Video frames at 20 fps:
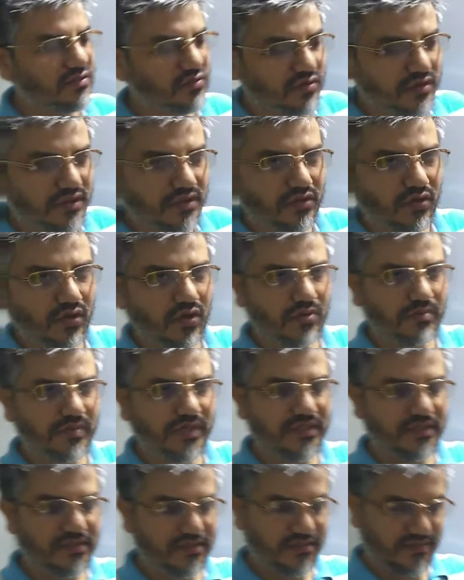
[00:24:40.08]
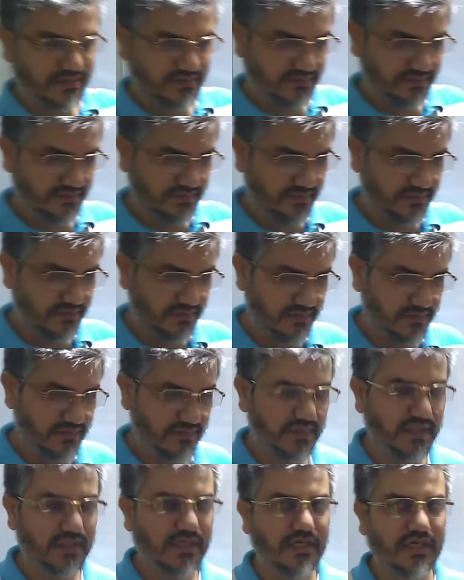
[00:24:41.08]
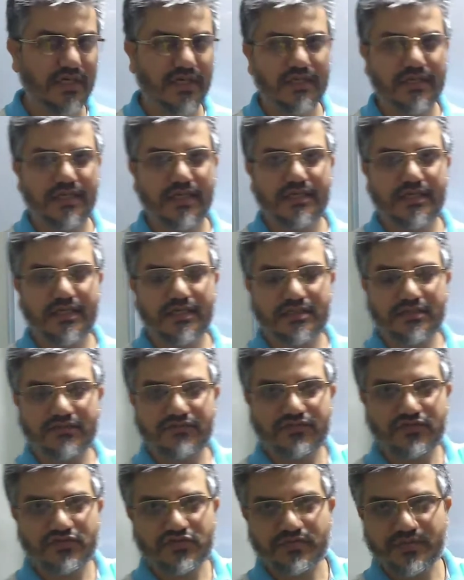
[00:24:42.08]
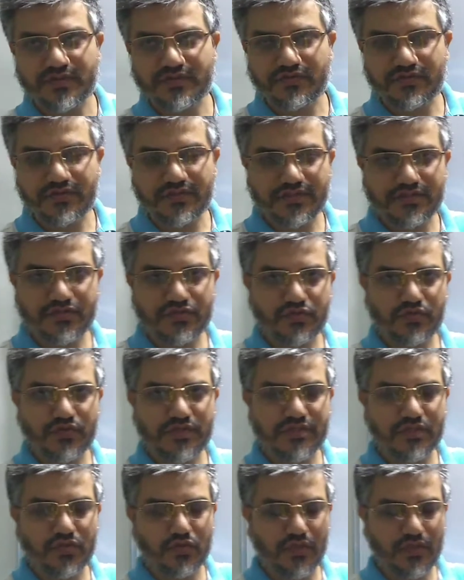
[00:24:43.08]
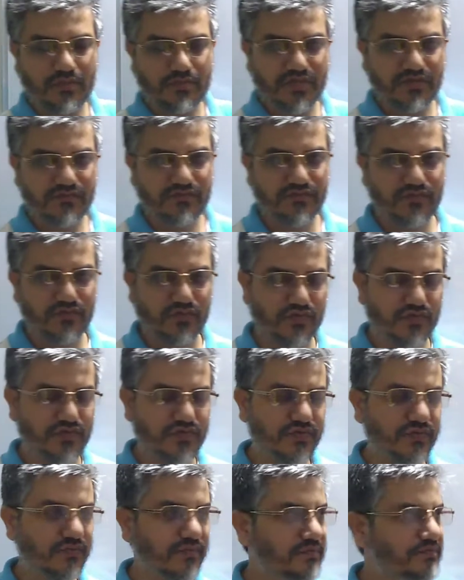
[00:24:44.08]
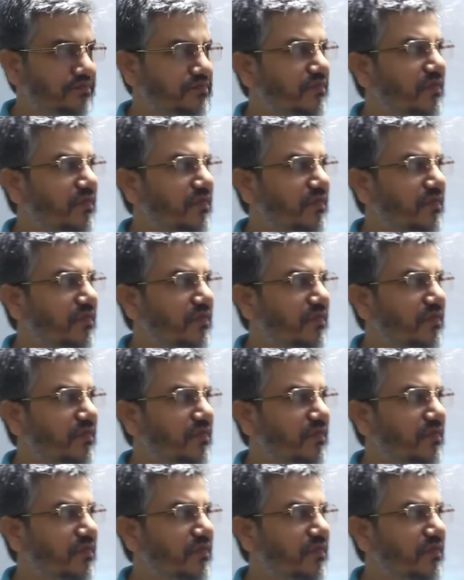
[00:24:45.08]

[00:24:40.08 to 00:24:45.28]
circular orbits, and the attractive force between these two is Coulombic force.